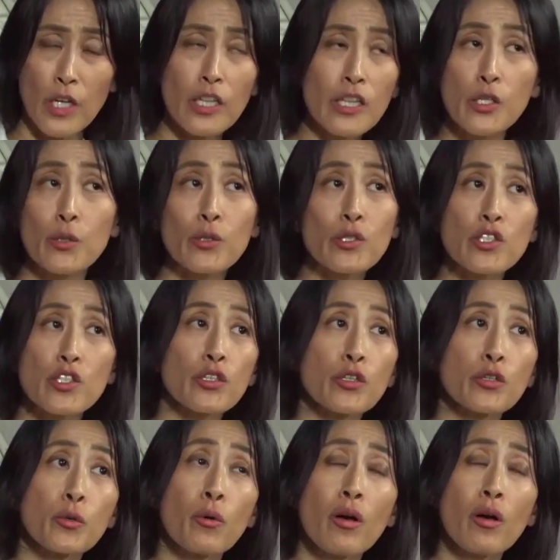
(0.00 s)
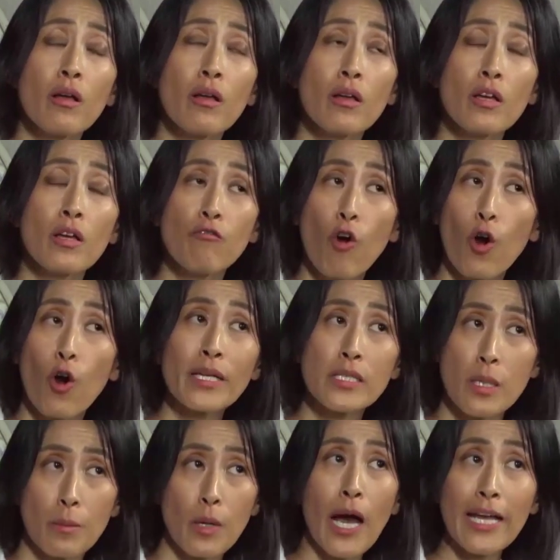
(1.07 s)
alludes to
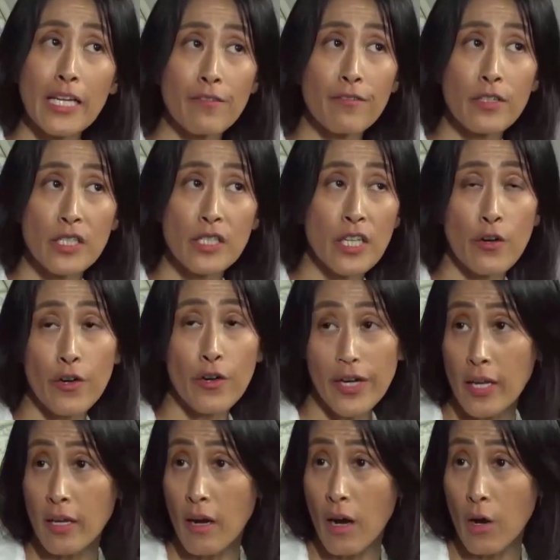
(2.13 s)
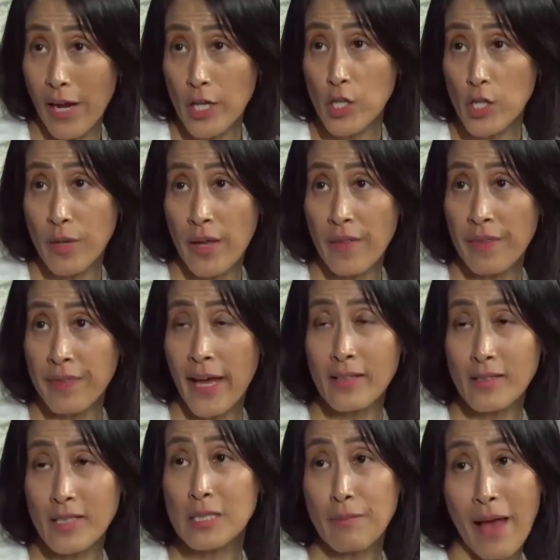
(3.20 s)
forming some kind of a security arrangement
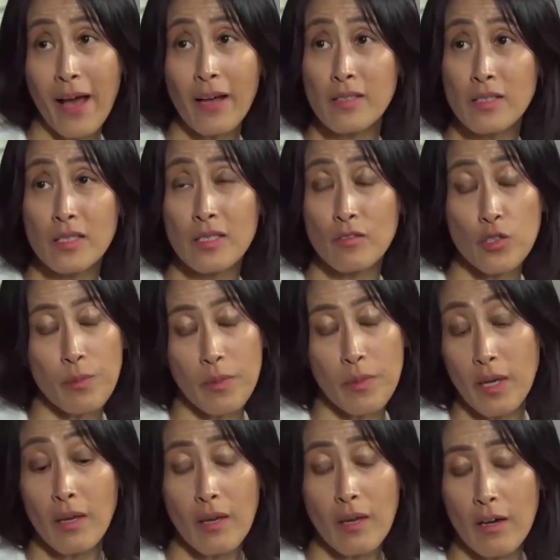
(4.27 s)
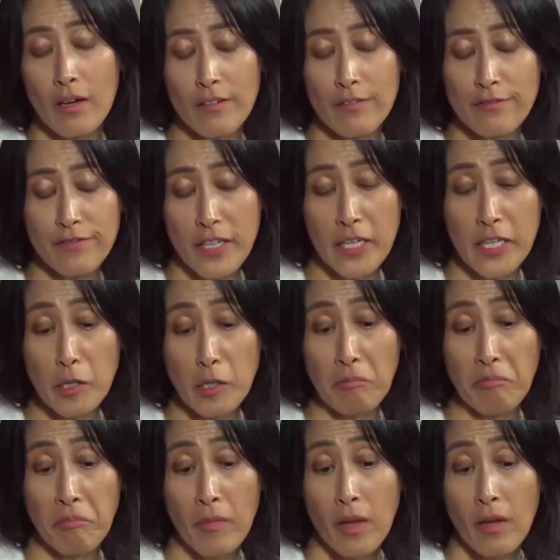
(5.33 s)
that smacks to me of
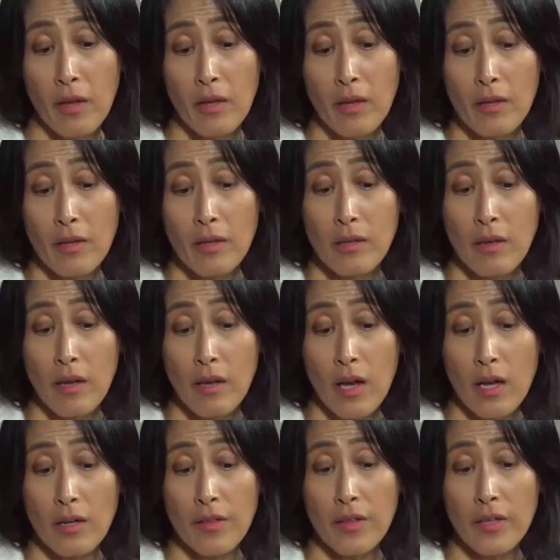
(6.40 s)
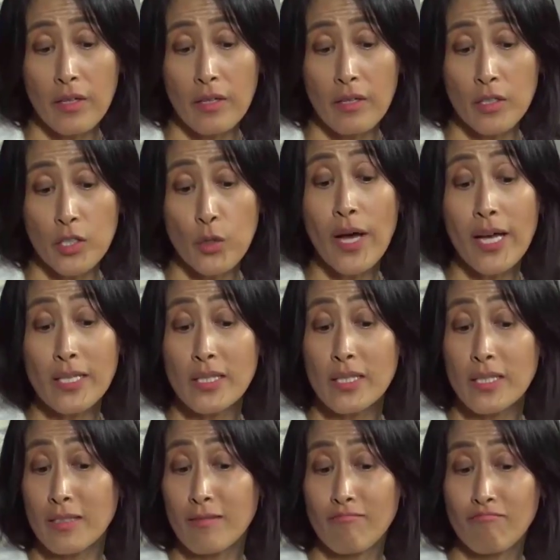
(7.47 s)
uh, the
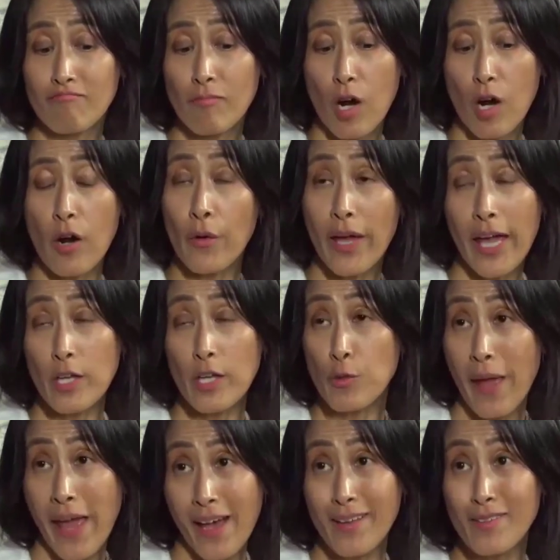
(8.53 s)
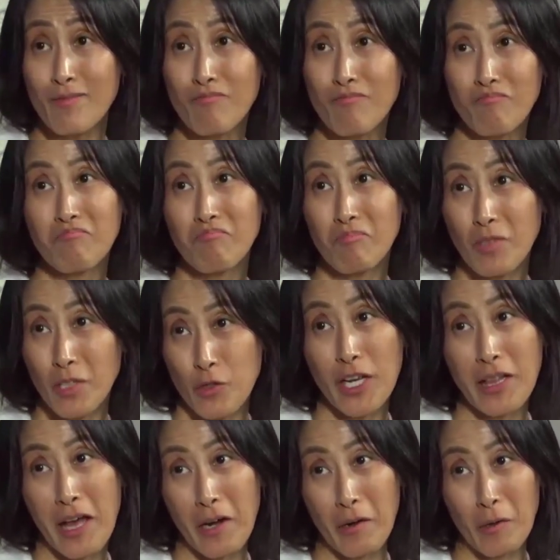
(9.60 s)
U.S., ROK, Japan, you know,
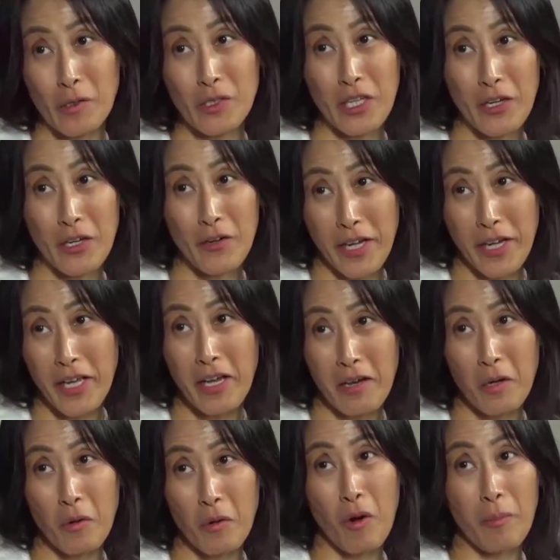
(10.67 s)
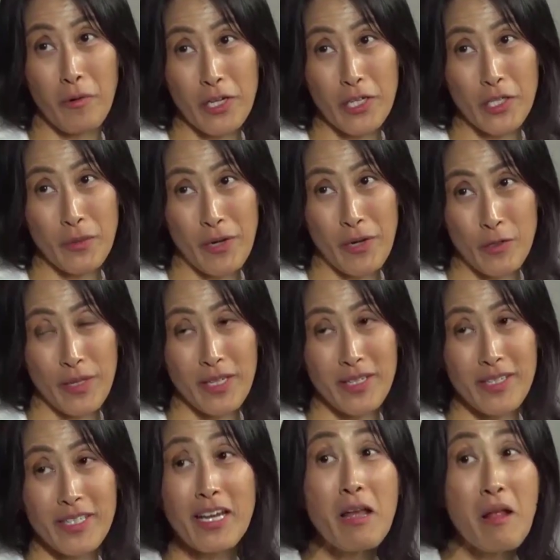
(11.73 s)
trilateral security uh, cooperation arrangement.
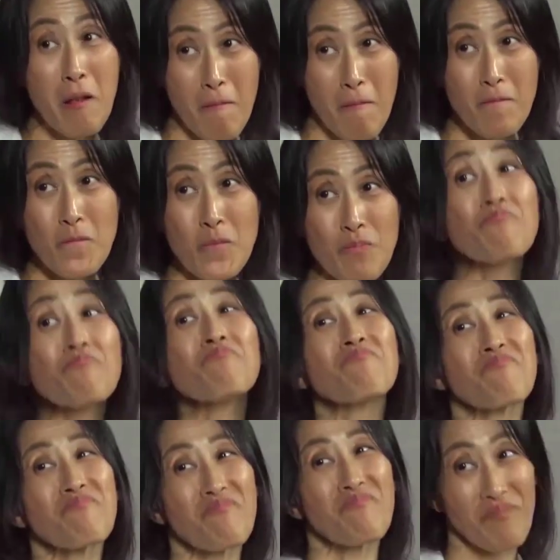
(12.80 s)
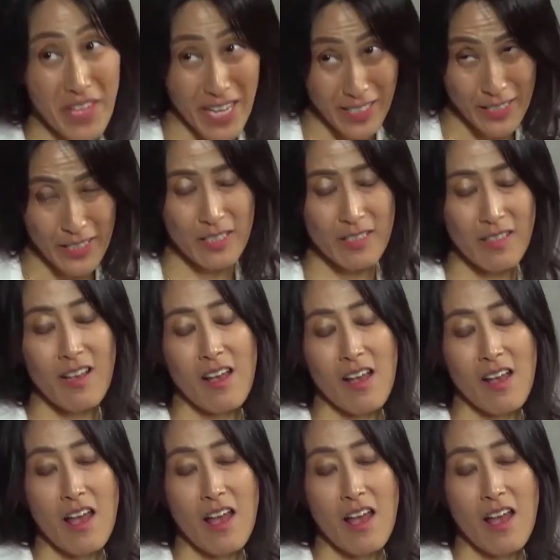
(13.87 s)
It's also a year old. Mm. Mm. Yes.